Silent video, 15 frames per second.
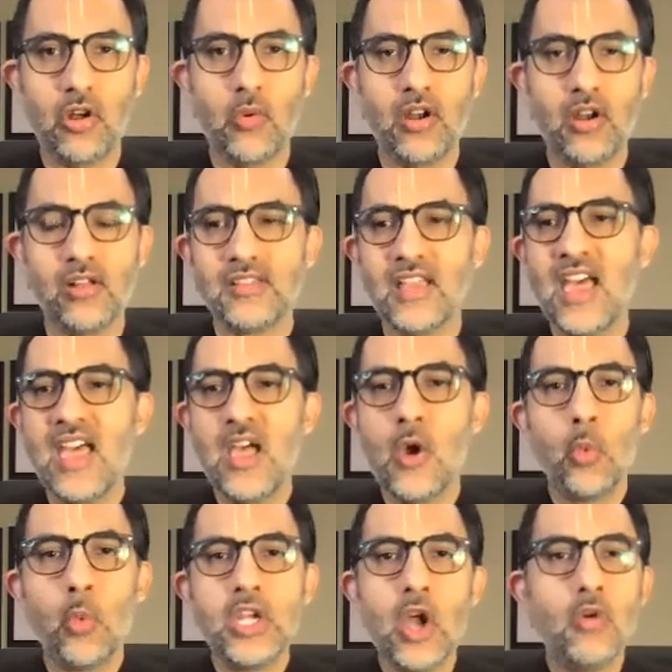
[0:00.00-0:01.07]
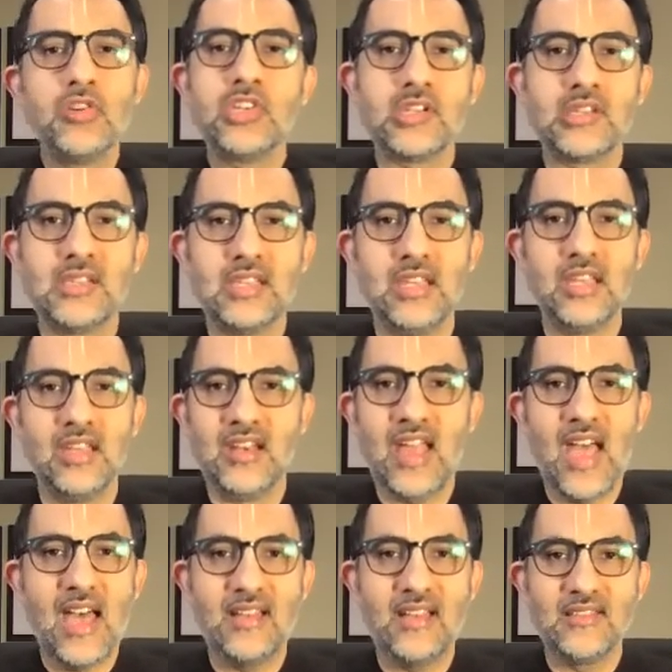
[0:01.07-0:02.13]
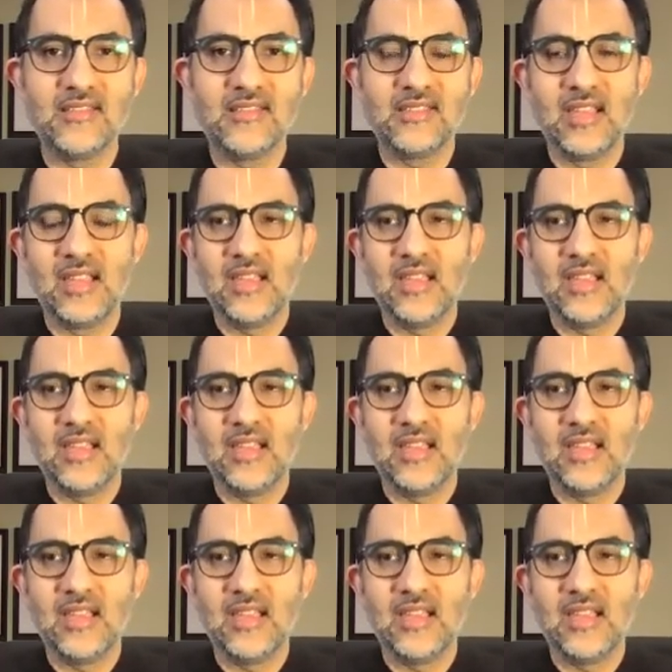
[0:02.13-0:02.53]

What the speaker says: world, we don't just see it as